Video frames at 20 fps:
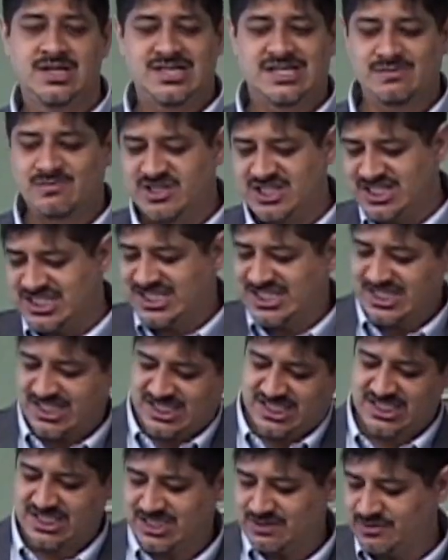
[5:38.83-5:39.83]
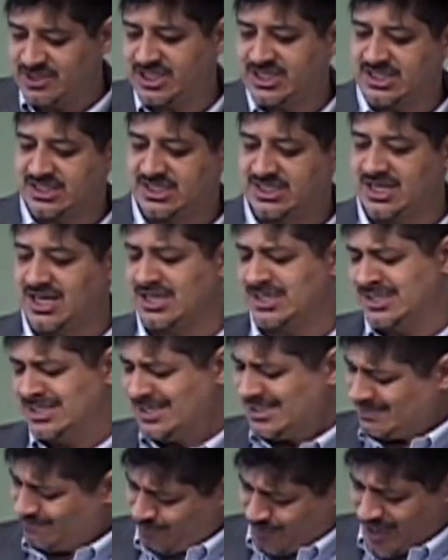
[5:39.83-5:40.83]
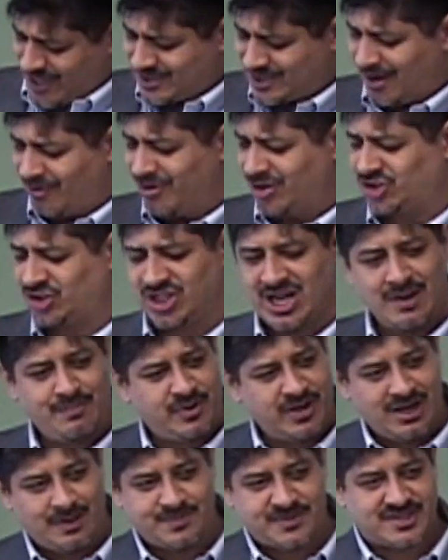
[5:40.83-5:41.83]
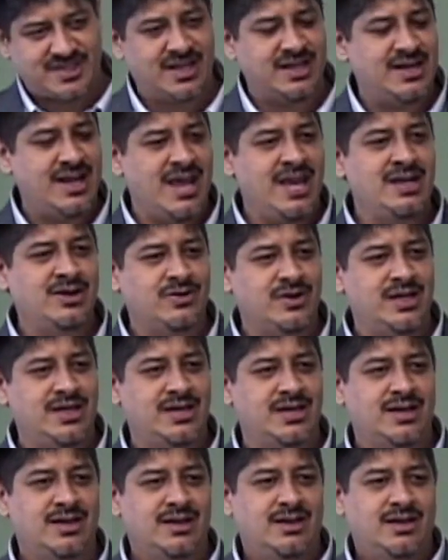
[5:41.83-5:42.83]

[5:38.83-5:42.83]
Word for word: I'm going to get this, I'm going to get that, and bent out of shape and upset and angry.